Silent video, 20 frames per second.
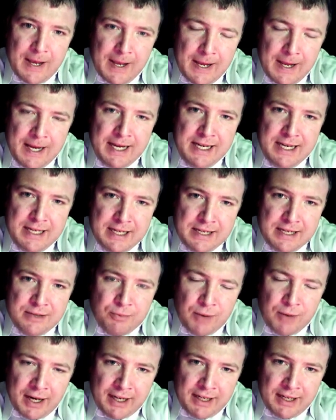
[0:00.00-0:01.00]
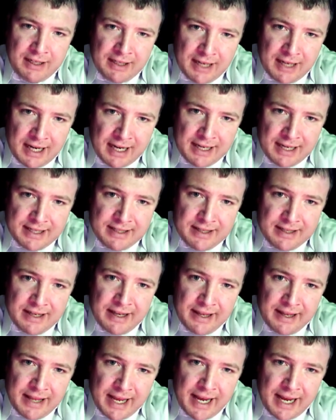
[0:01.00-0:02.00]
He just recognized
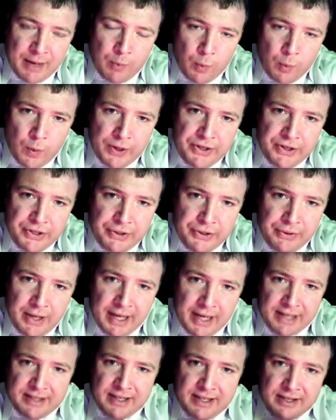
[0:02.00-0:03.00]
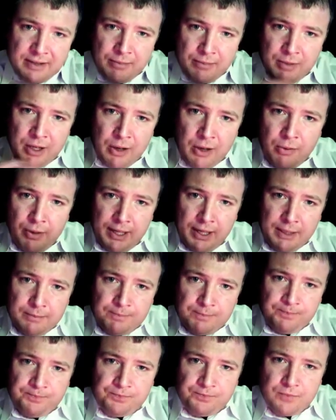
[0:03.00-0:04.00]
that once you get a system going,
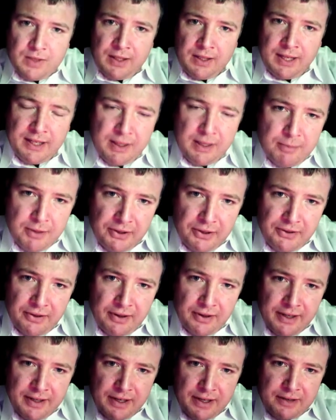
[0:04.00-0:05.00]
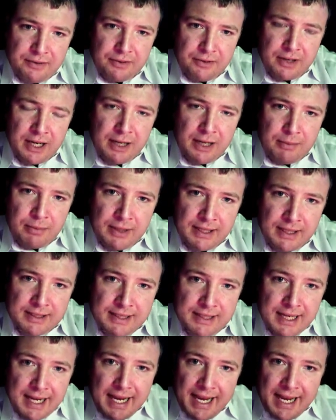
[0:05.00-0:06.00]
like the military industrial complex,
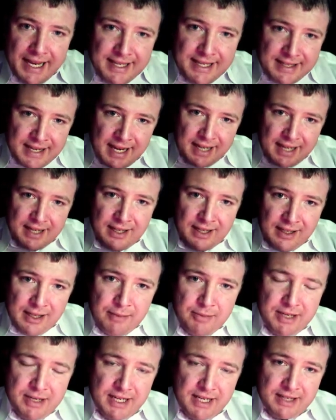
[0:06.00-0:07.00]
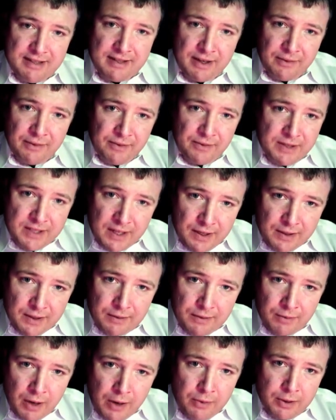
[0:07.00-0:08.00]
it's not going to limit itself. It's going to
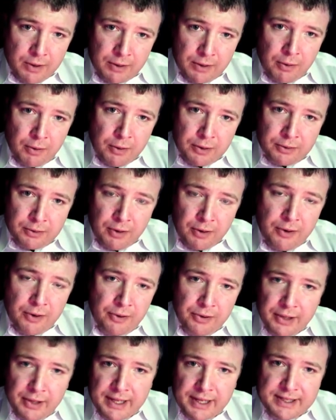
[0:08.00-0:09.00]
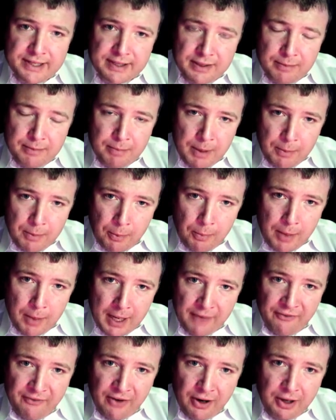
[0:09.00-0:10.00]
grow and grow and grow unless people pay
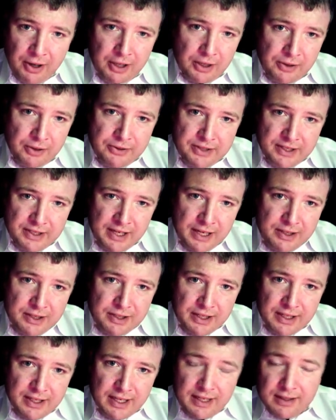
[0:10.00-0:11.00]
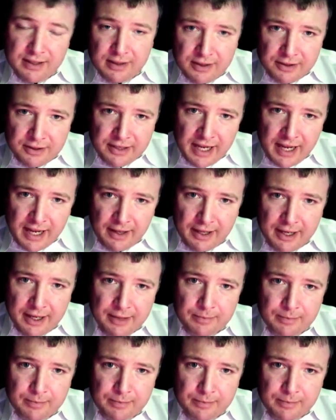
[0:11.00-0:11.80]
very close attention and curtail it.